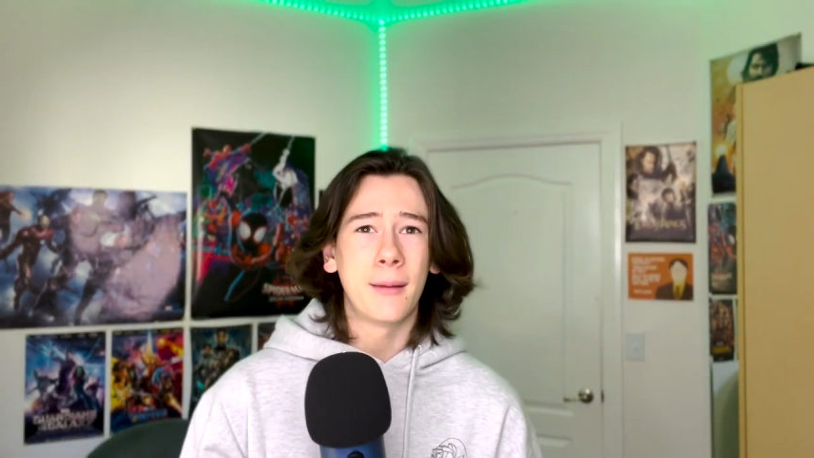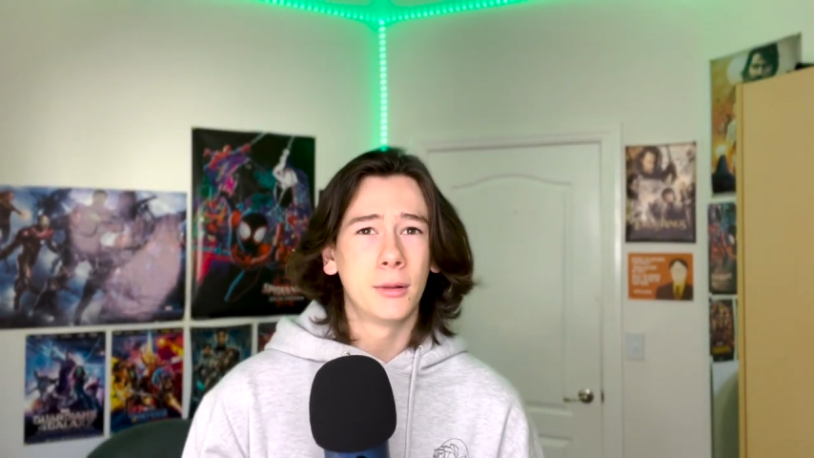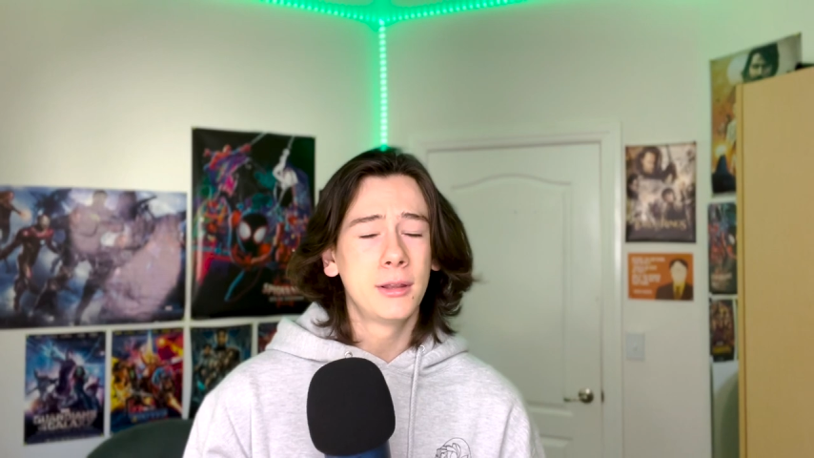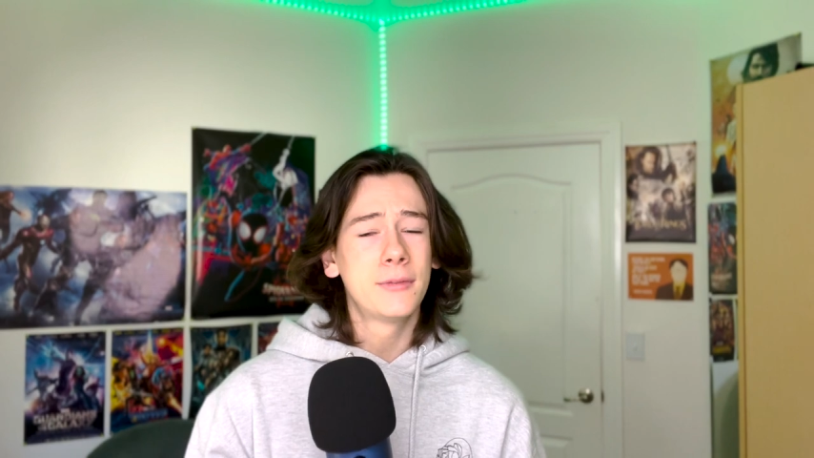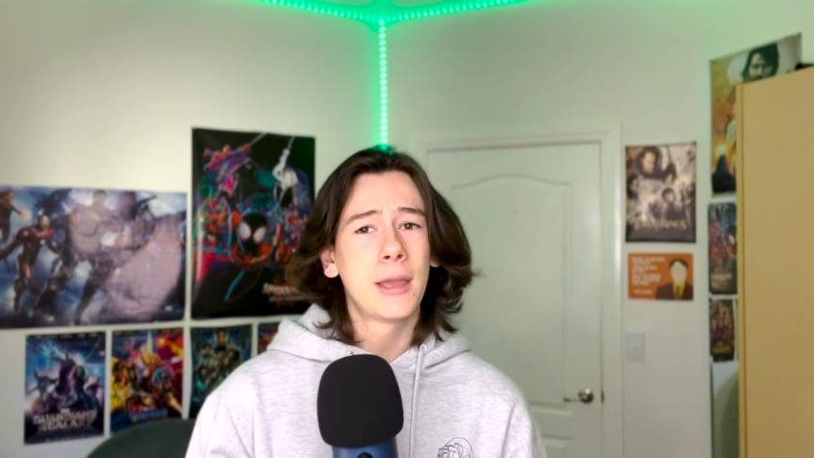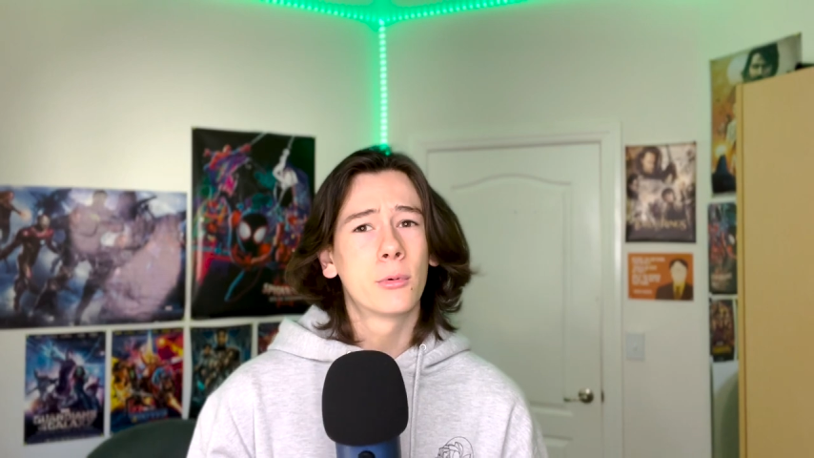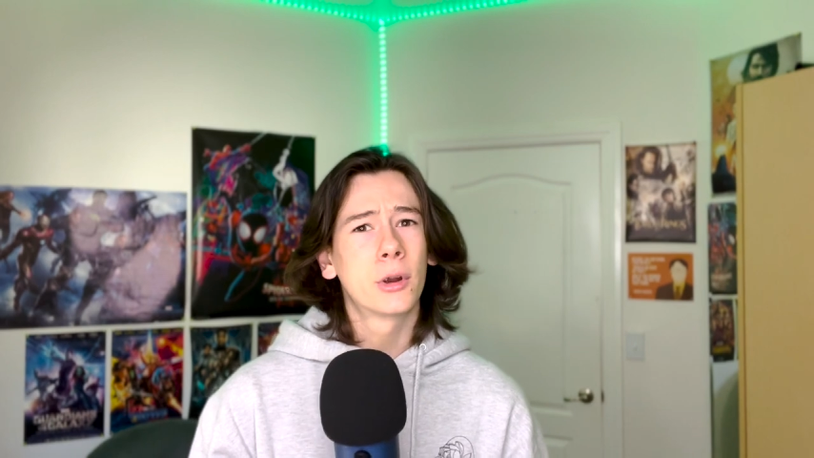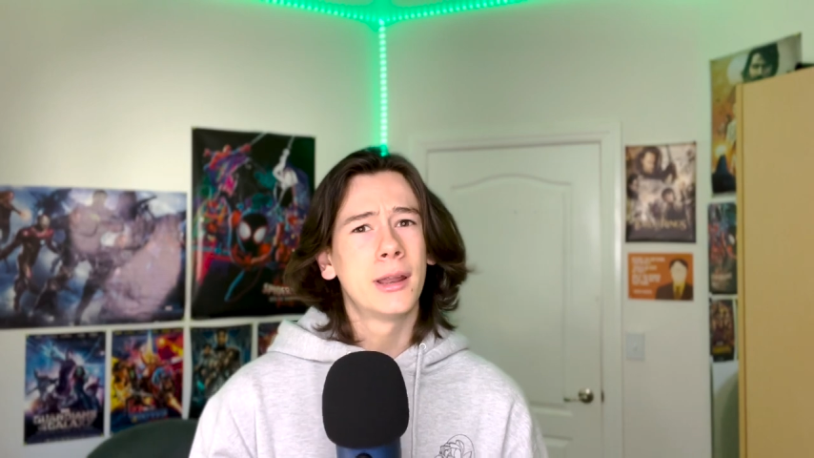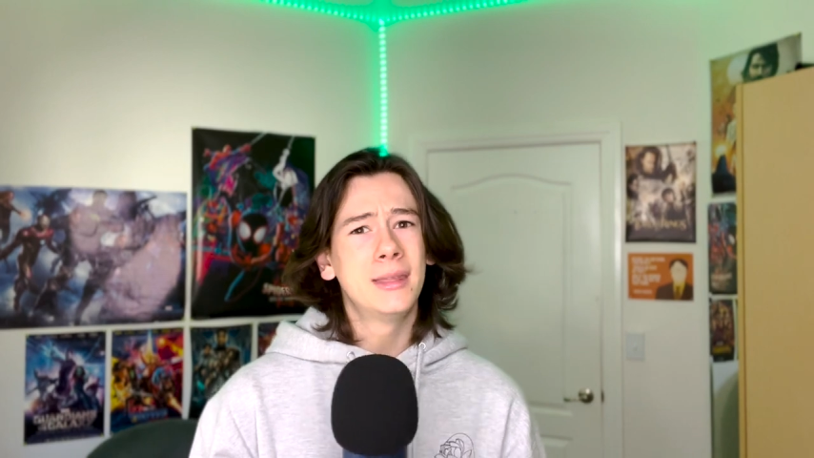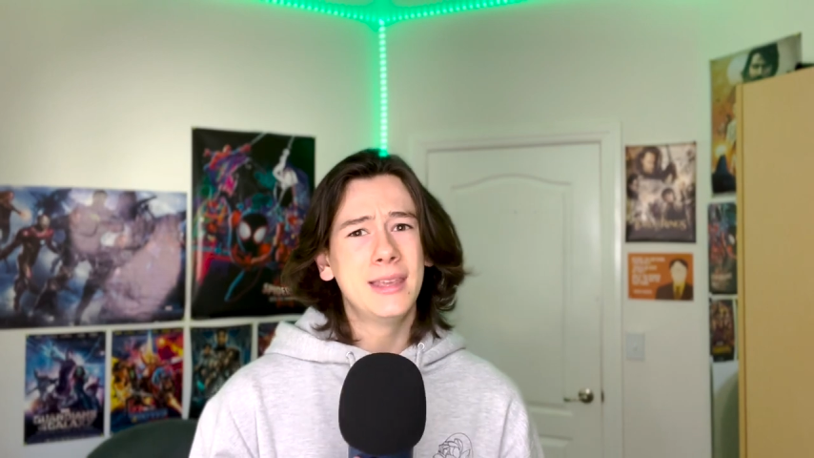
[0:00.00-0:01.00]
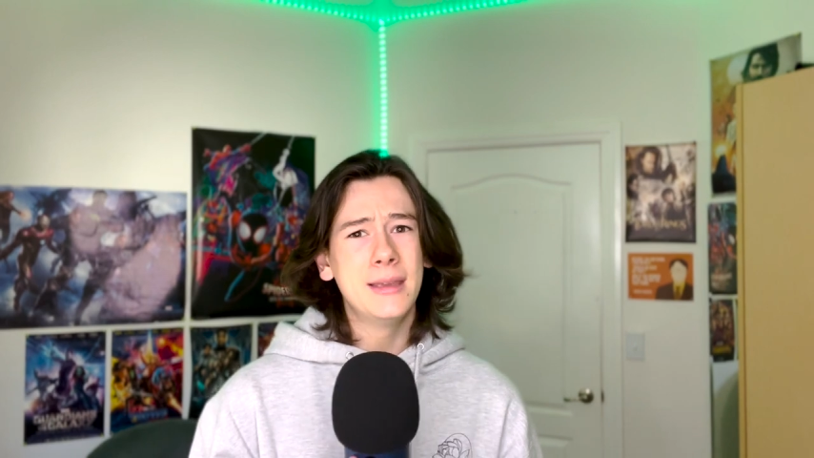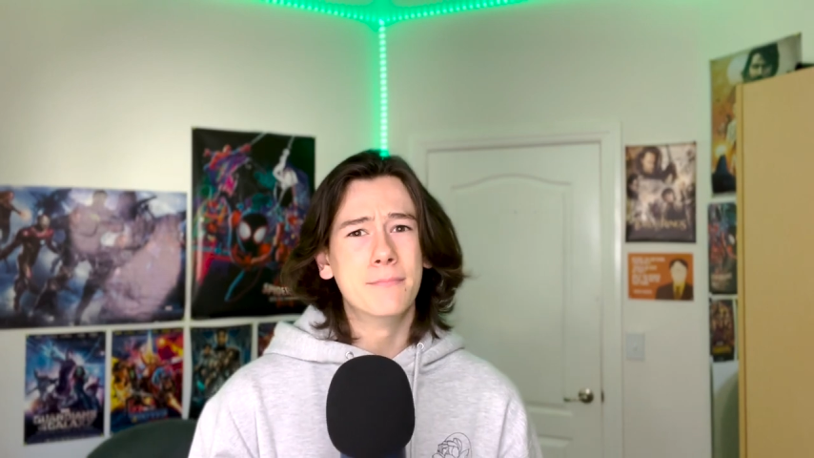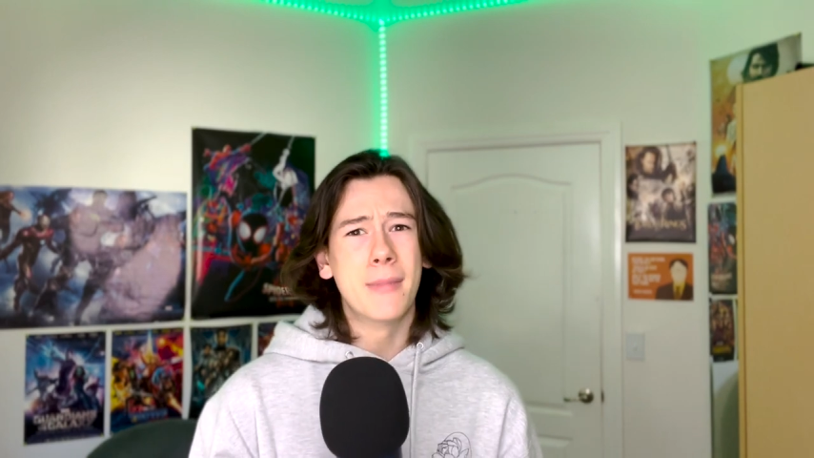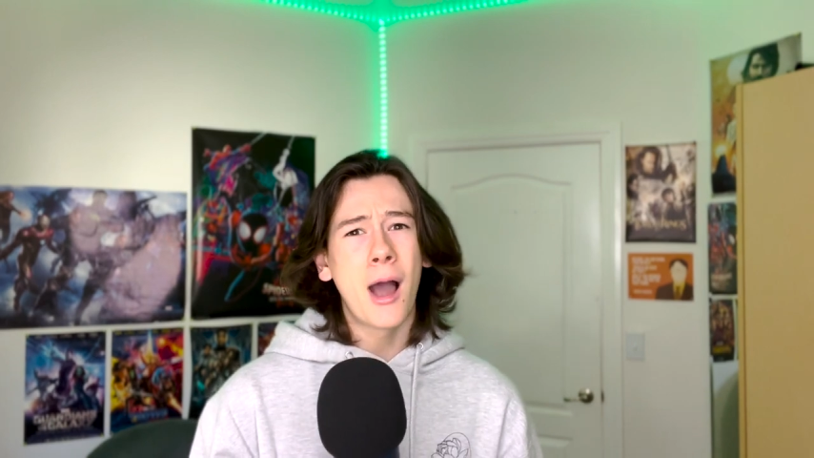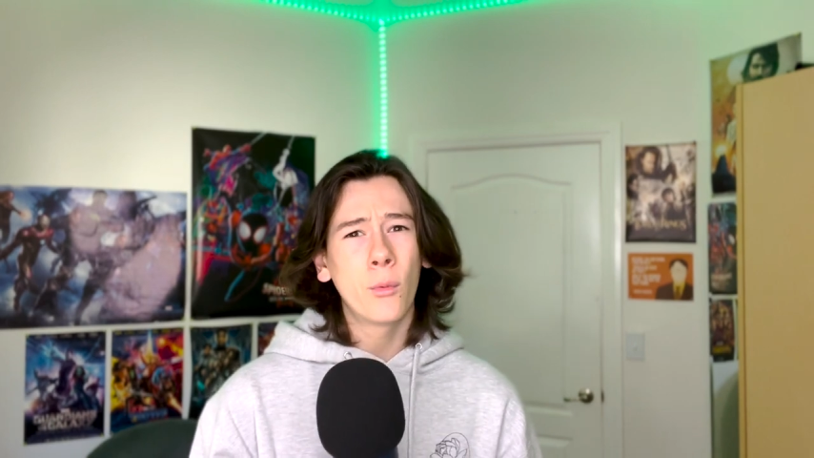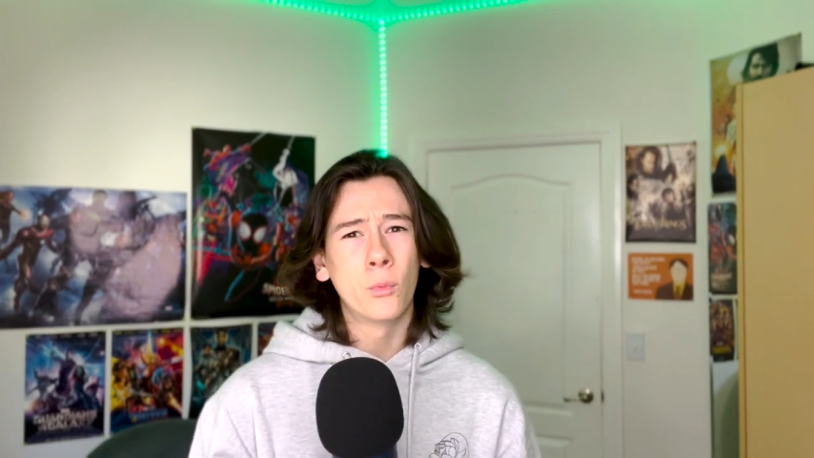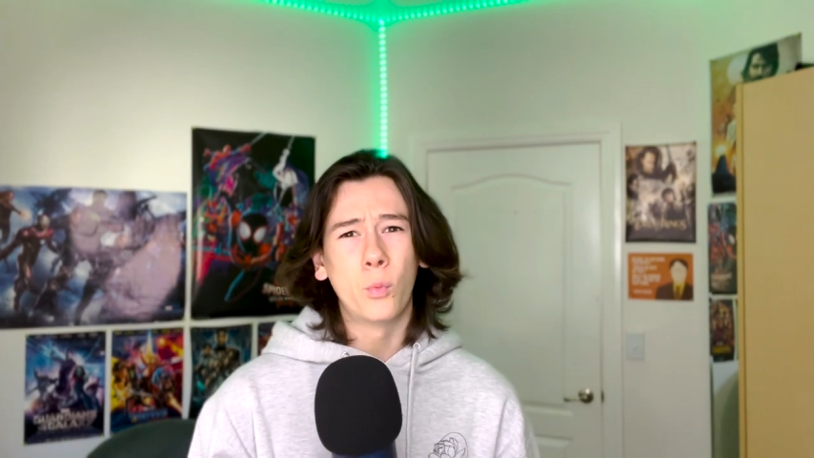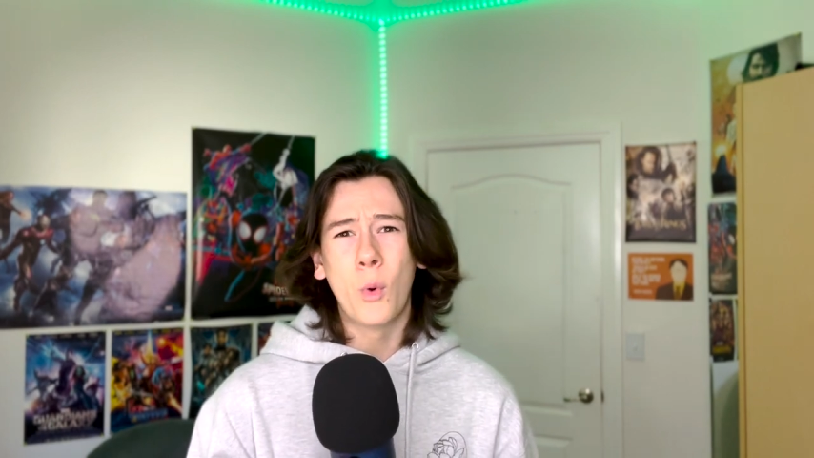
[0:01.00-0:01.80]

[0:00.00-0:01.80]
I believe they were in the Mountain